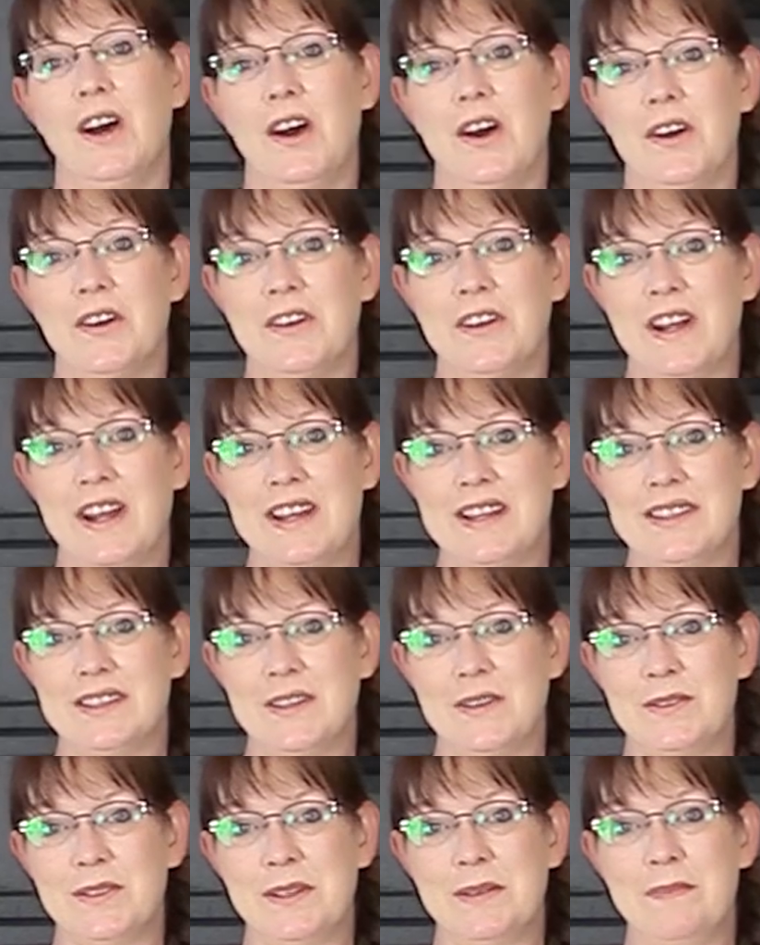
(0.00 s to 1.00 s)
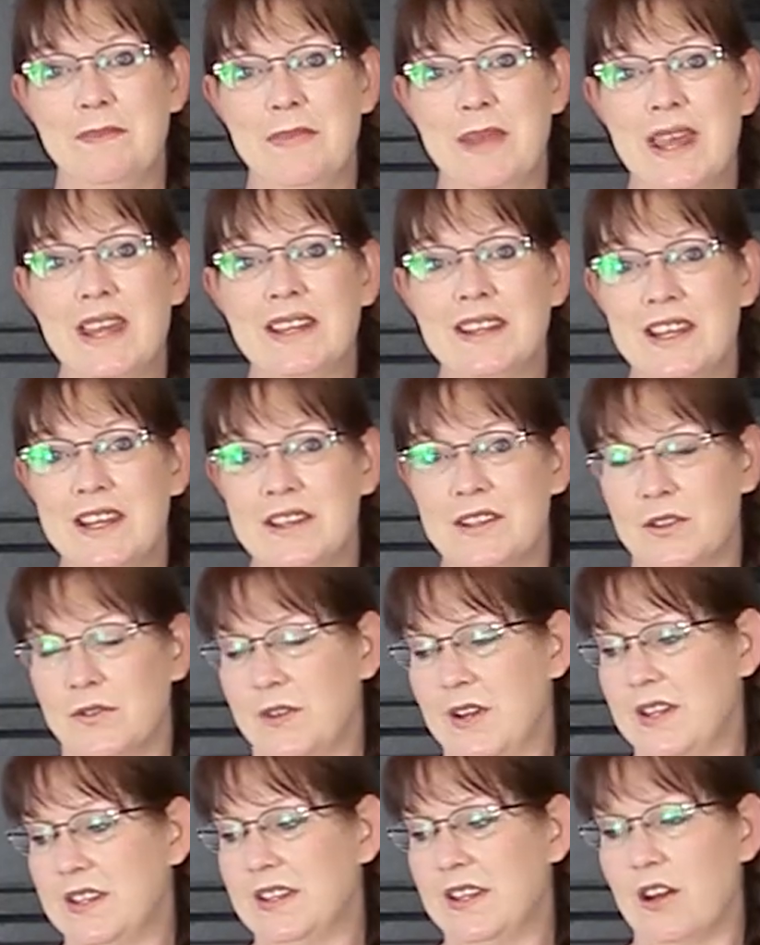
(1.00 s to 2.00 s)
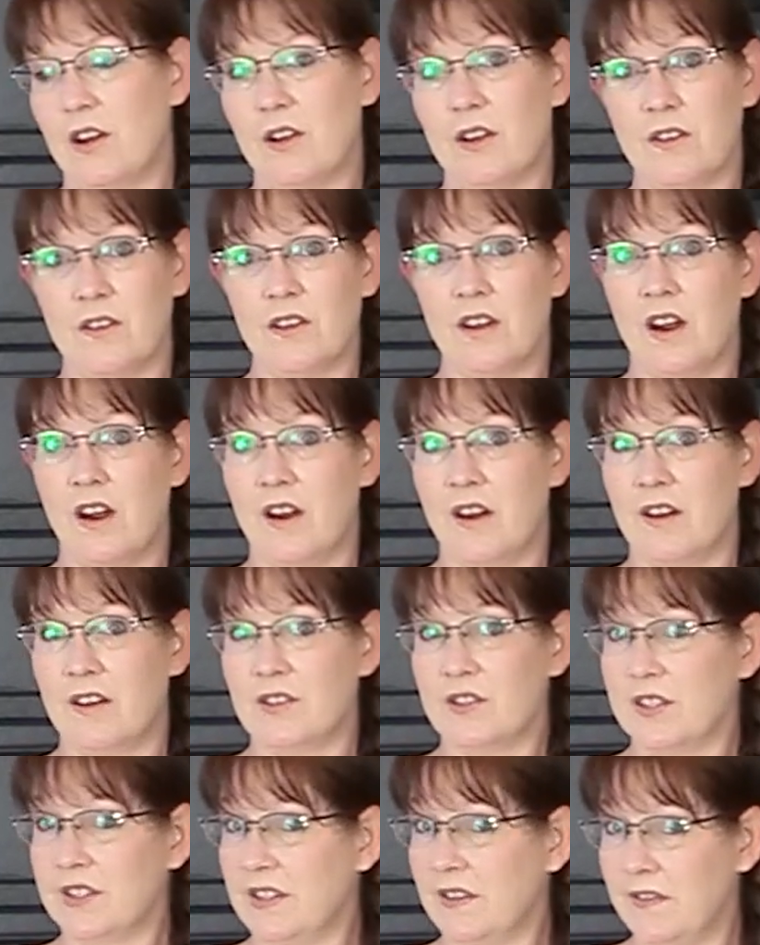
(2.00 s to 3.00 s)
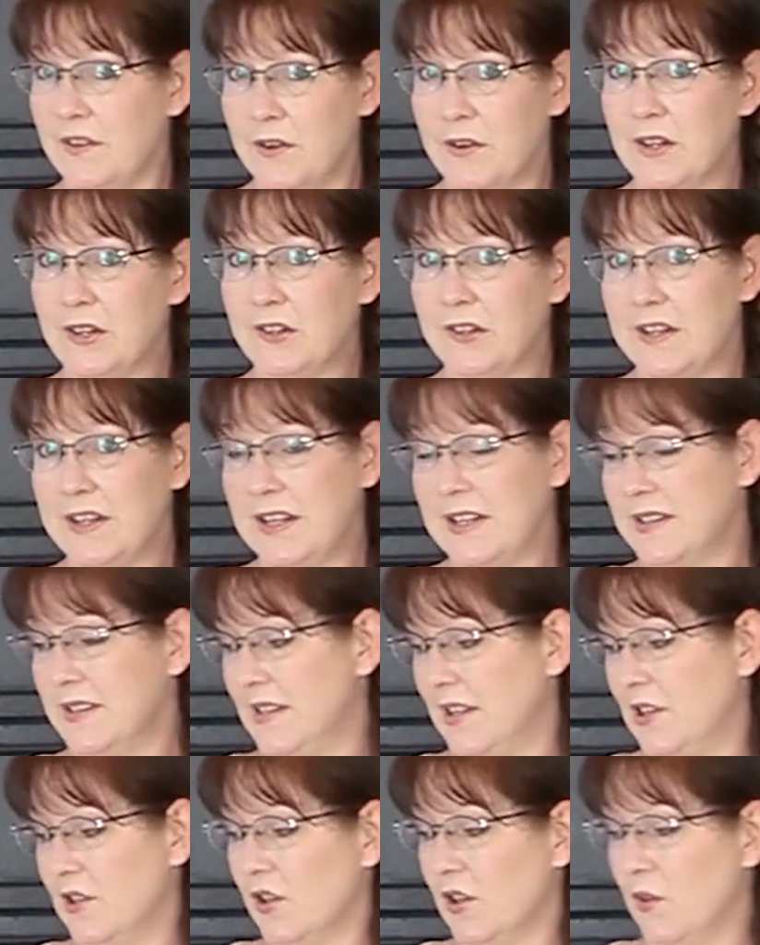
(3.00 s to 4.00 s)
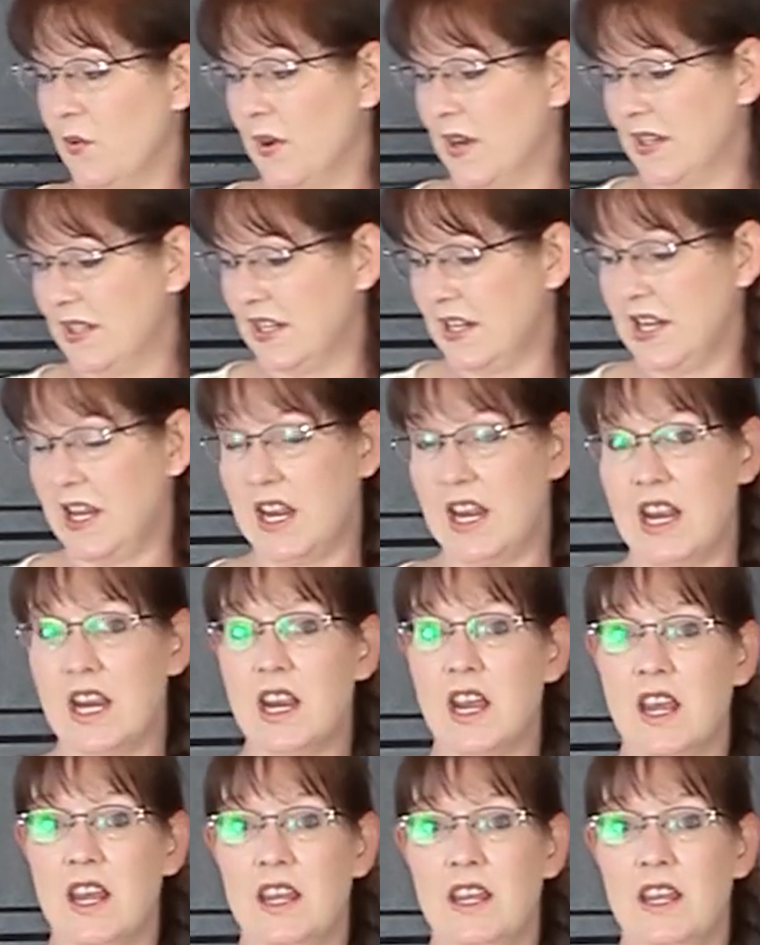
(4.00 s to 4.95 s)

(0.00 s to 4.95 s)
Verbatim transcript: All right, so to make these treats, there are just a few ingredients that you're going to need.